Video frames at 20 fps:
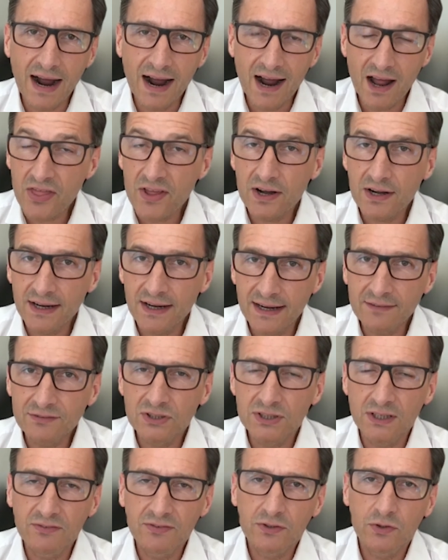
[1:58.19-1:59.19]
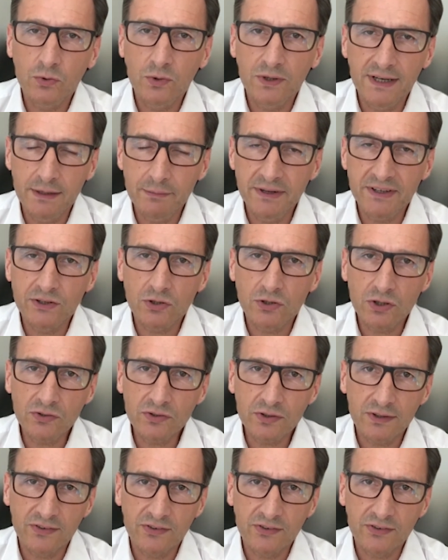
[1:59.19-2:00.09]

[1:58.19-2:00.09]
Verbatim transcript: other F G F R two inhibitors.